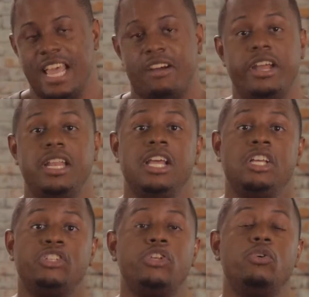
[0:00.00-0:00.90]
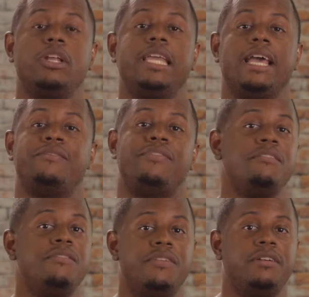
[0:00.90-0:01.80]
All right, so you could get
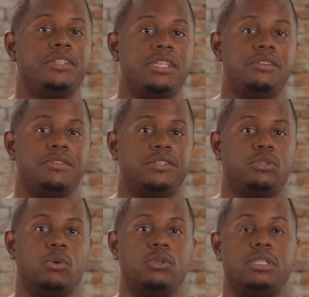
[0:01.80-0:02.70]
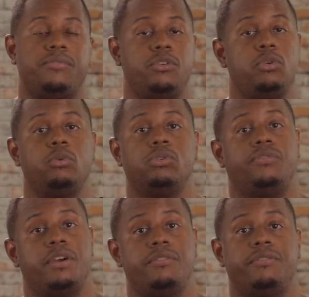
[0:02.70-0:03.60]
very, very serious tones if you use
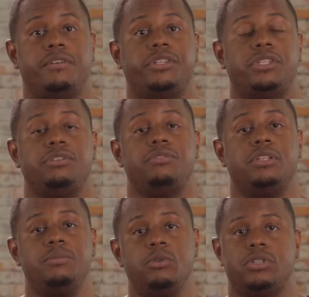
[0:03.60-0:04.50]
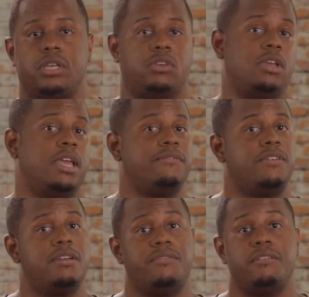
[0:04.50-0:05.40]
very, very serious music. You could get
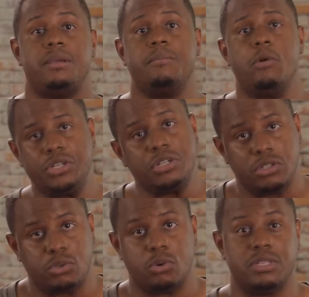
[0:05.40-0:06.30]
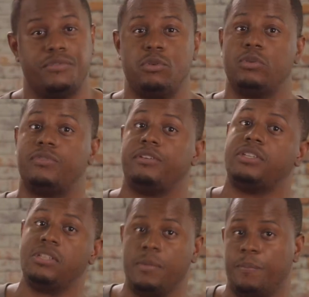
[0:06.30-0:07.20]
very, very emotional tones if you use very
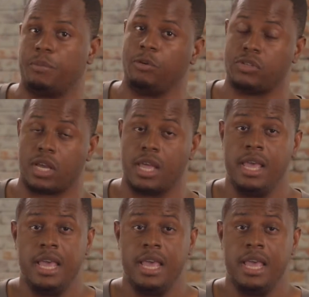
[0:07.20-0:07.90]
simple music.